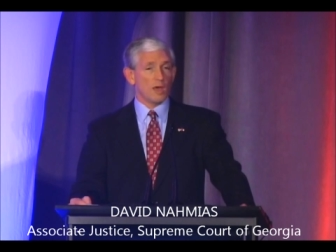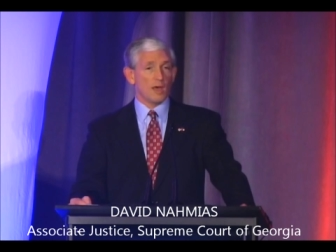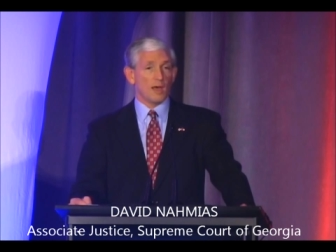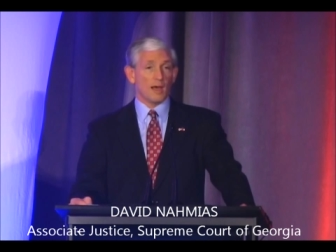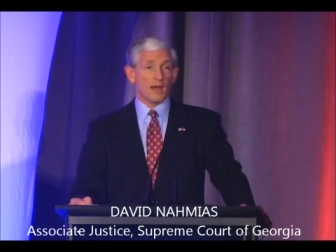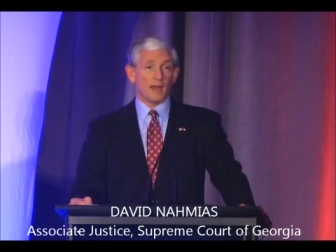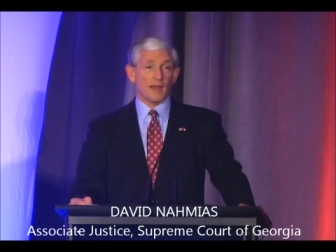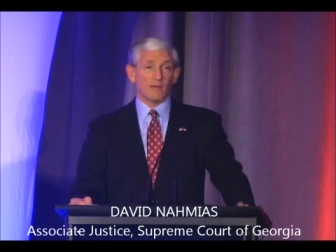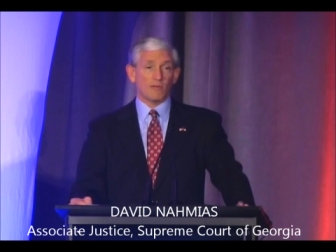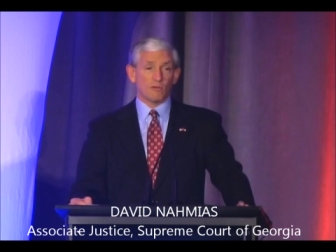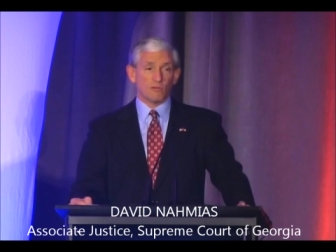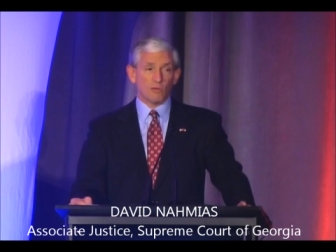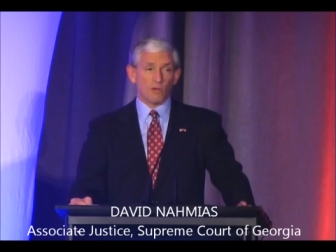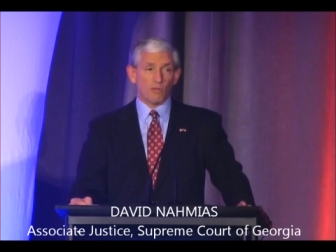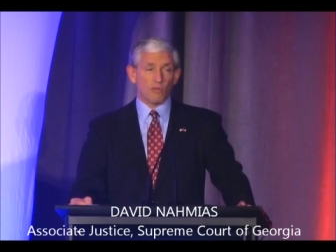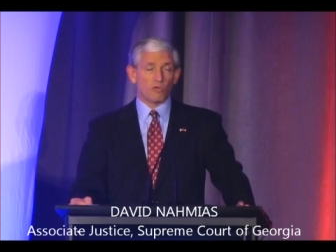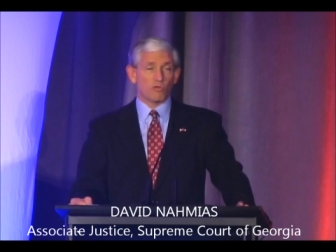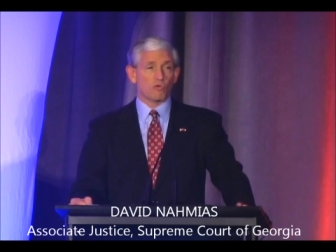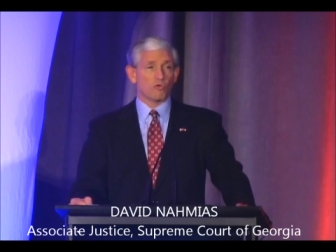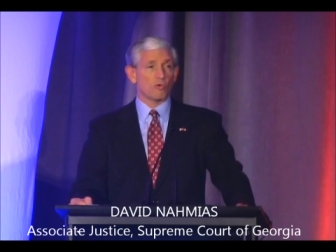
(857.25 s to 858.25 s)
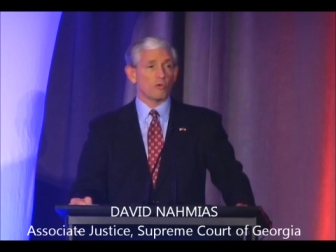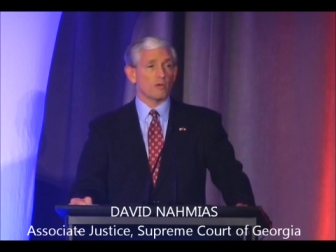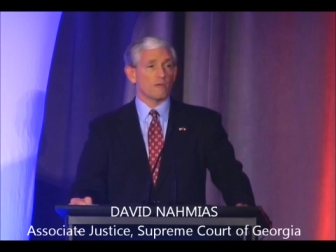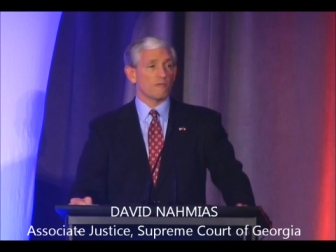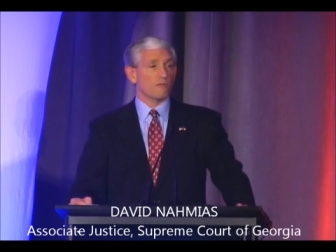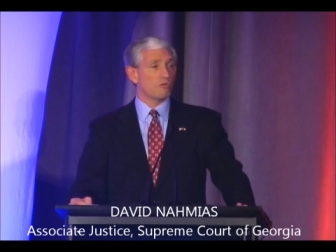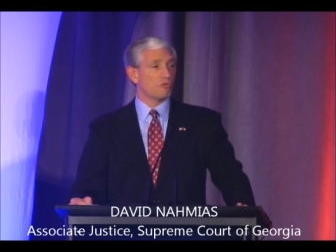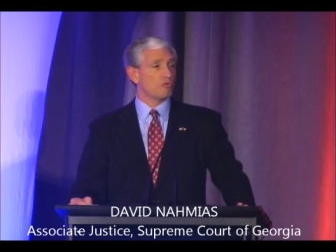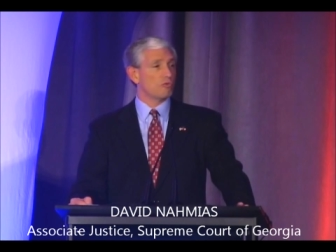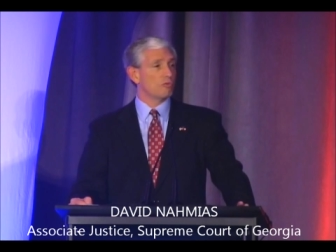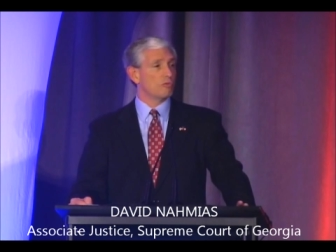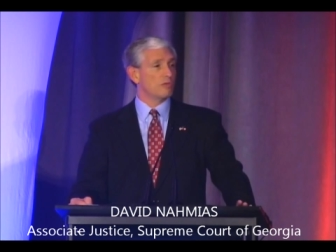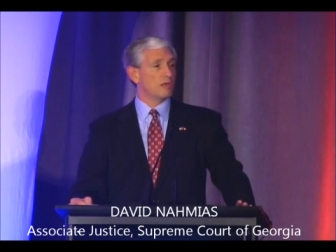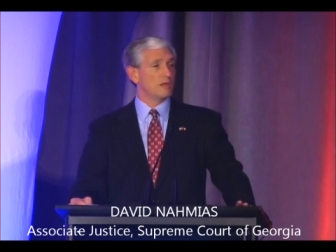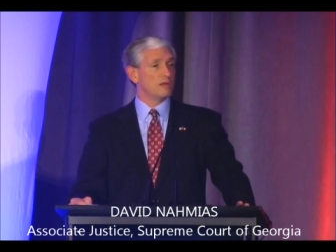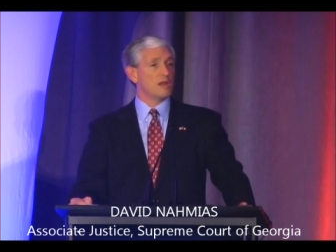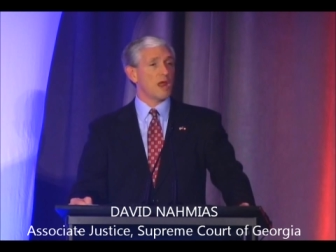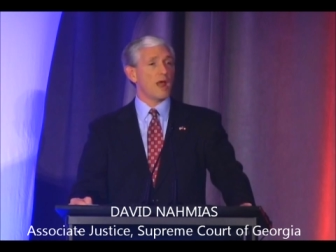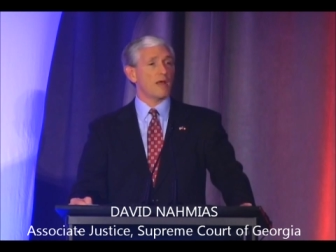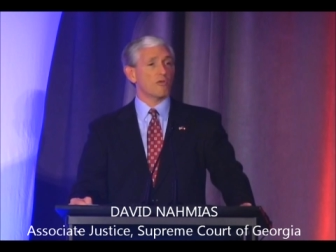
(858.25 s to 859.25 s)
I like to tell the story of the, the
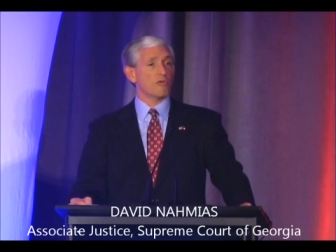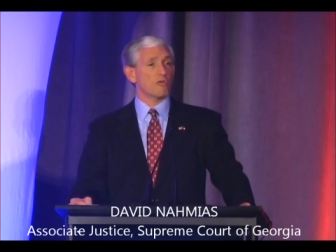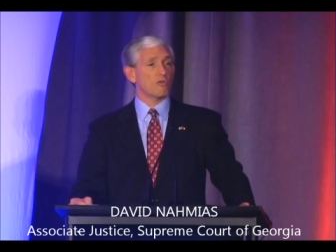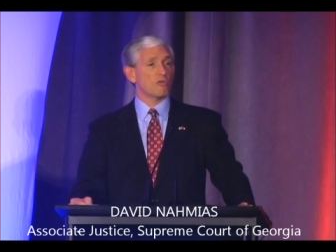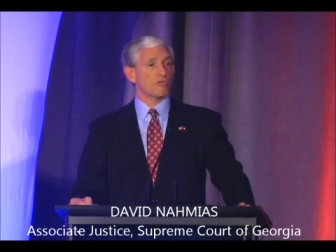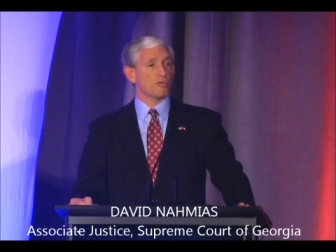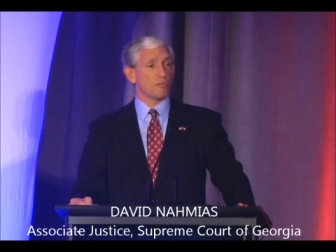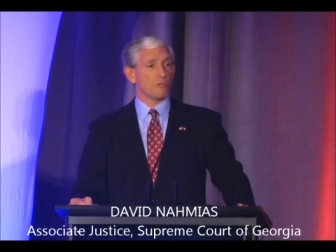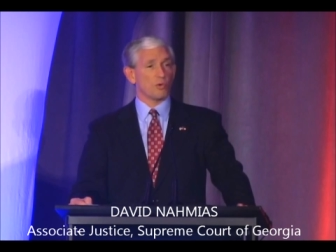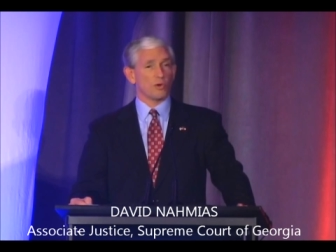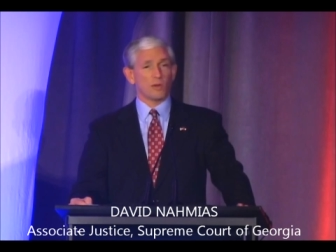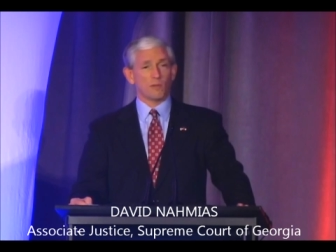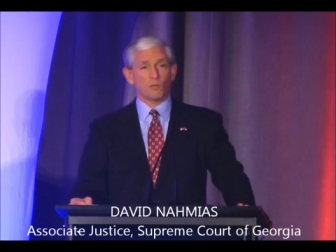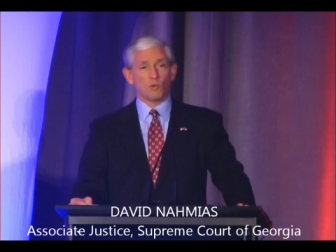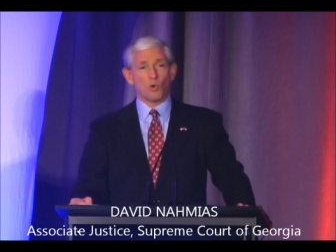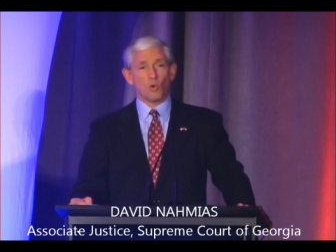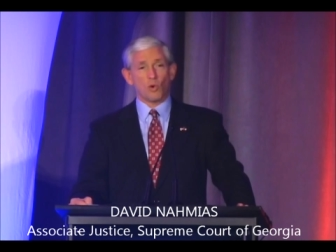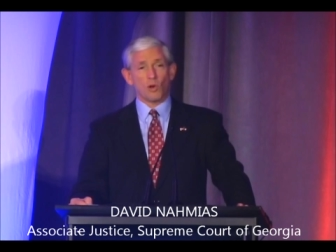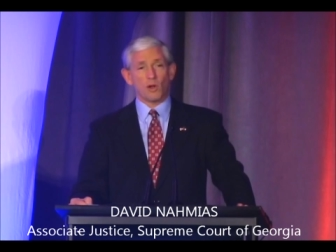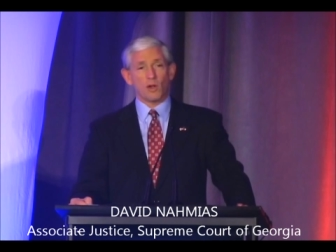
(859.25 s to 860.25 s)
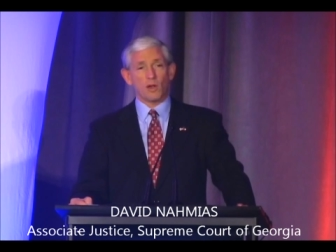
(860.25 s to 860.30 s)
Texas Supreme Court,